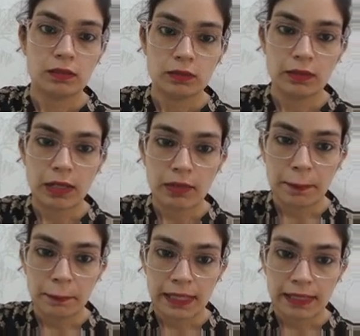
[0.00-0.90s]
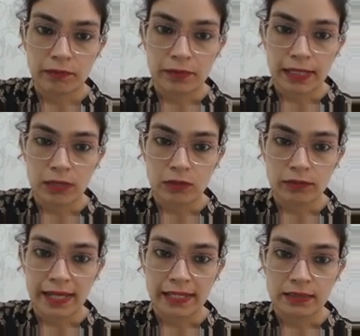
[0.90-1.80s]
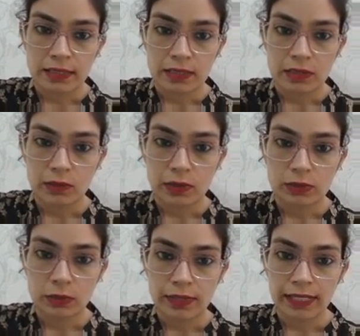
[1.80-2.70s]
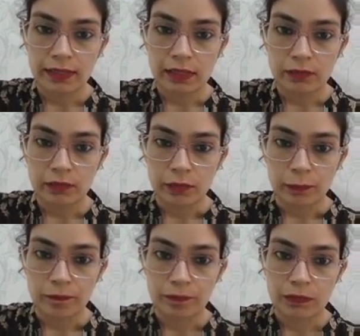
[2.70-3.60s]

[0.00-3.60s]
So now I am taking value of x is equals to negative 2.